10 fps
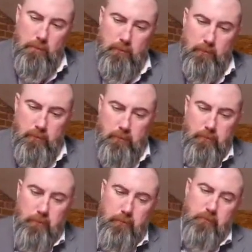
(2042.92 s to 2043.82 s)

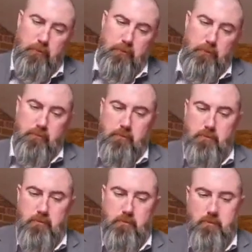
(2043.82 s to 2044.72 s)

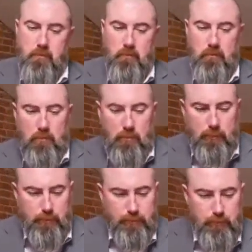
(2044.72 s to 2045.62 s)

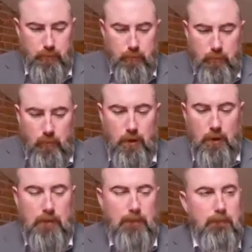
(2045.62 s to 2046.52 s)

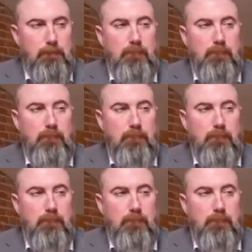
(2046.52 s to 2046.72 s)
This person isn't speaking.